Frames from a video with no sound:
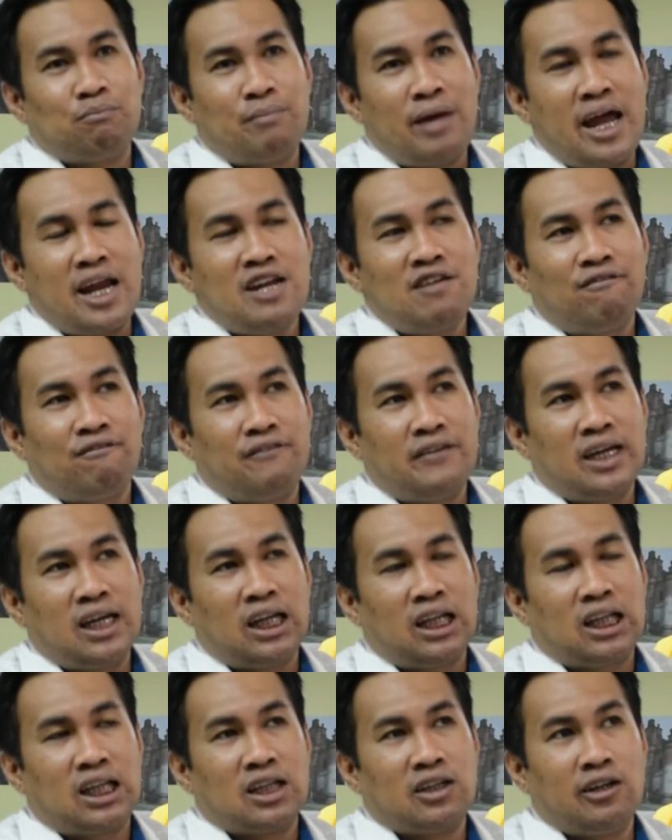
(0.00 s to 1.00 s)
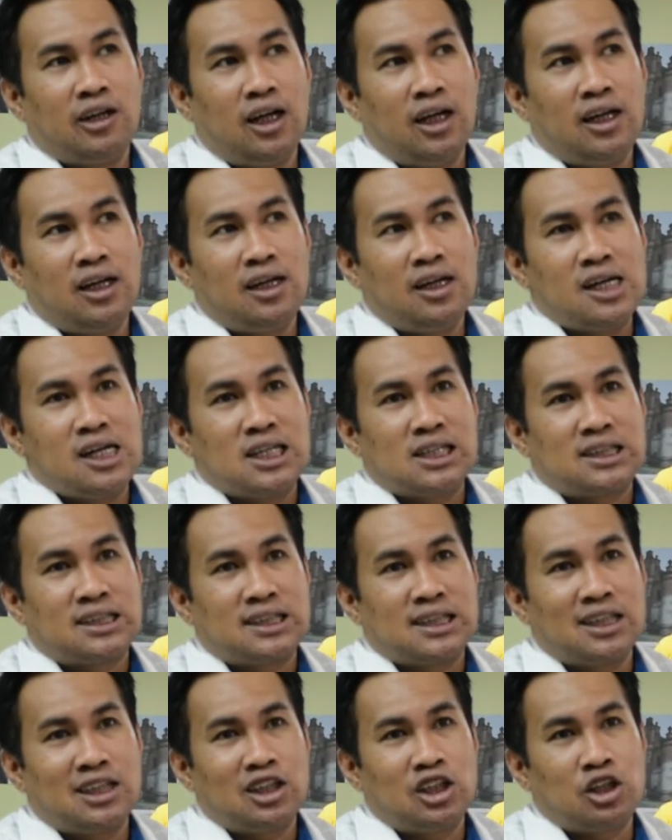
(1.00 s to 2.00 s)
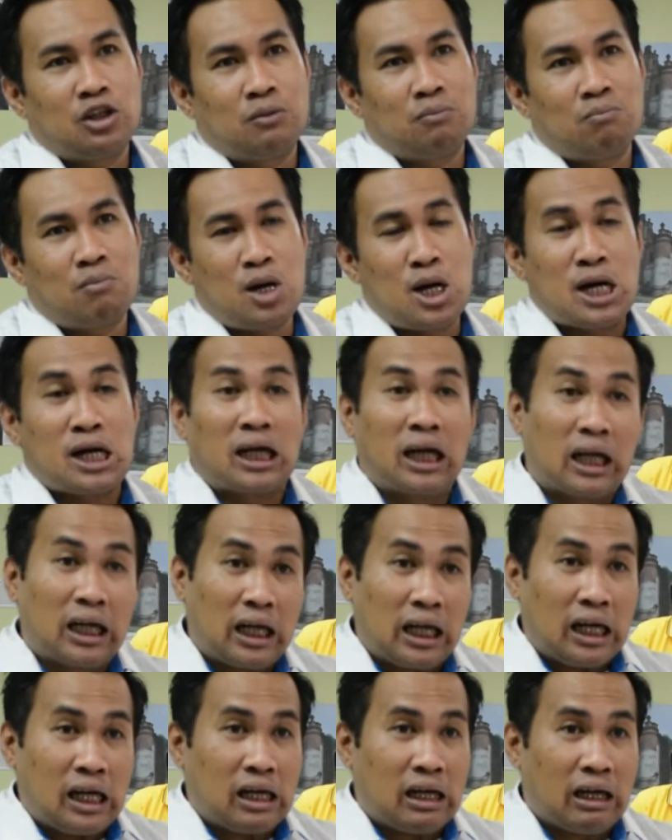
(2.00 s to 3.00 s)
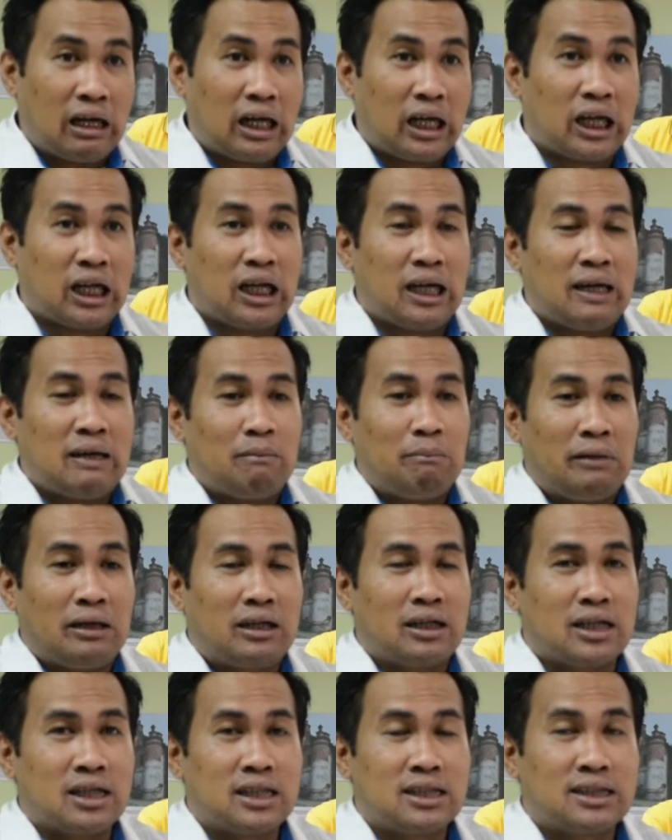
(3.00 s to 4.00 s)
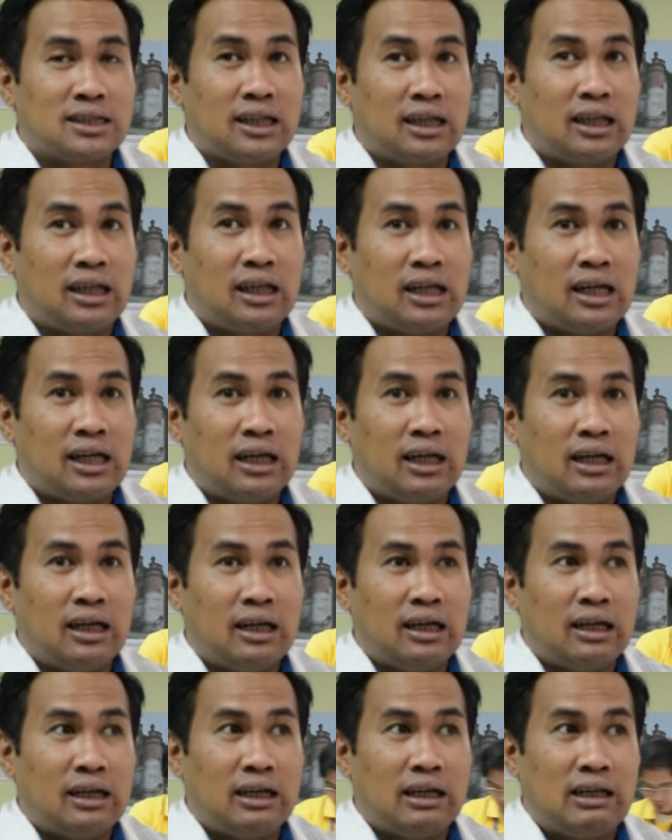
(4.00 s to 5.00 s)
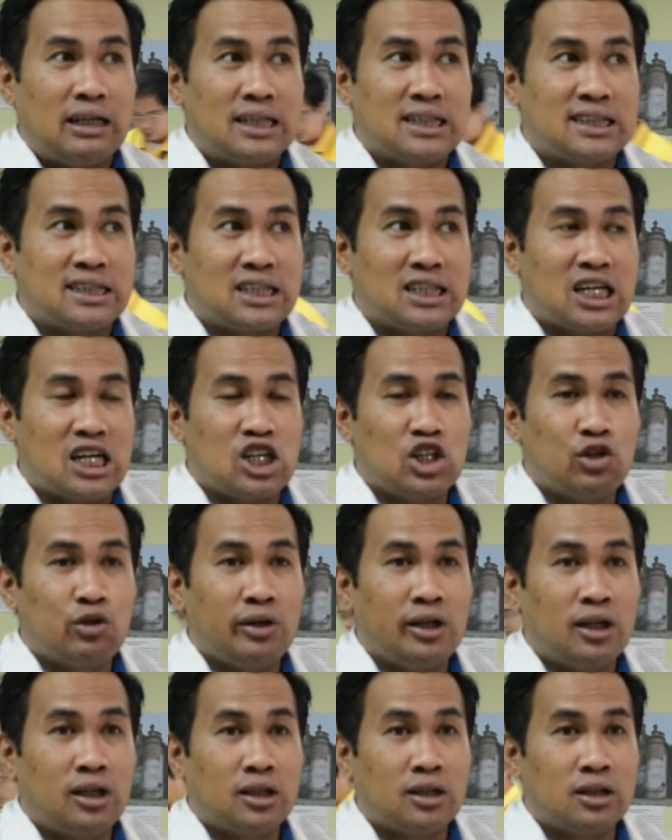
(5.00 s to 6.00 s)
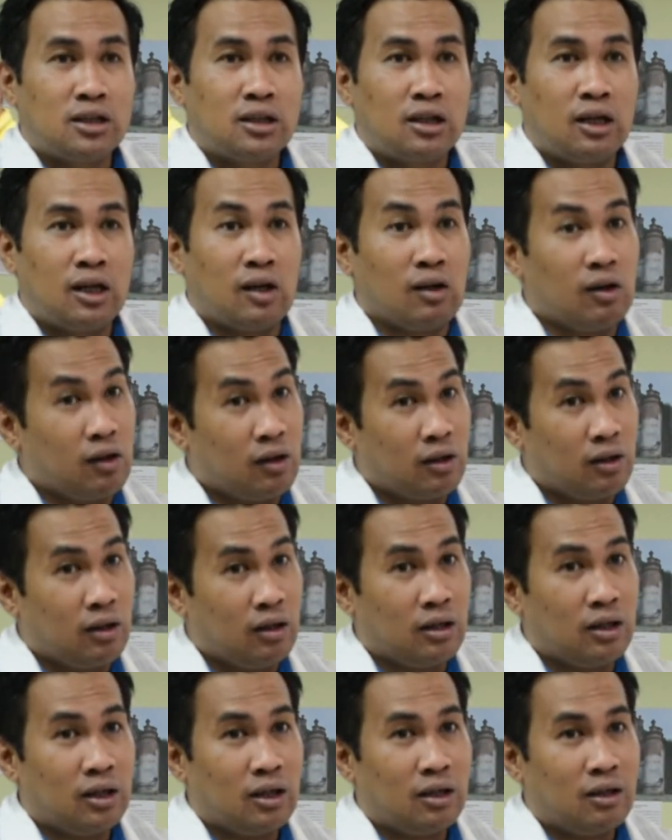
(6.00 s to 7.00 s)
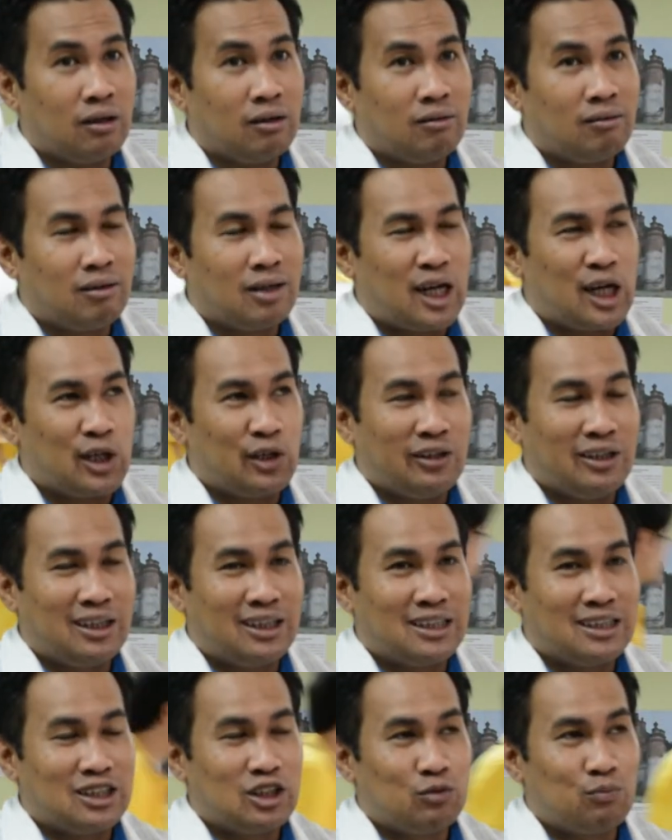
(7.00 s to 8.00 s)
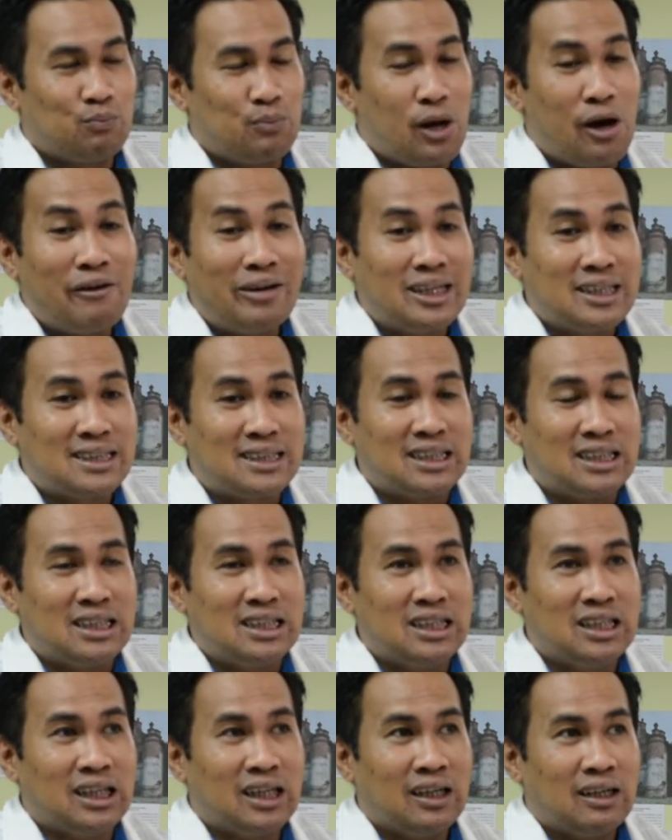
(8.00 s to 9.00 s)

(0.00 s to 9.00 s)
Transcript: benefit really is in the marketing, because it is an unwritten law, unwritten policy,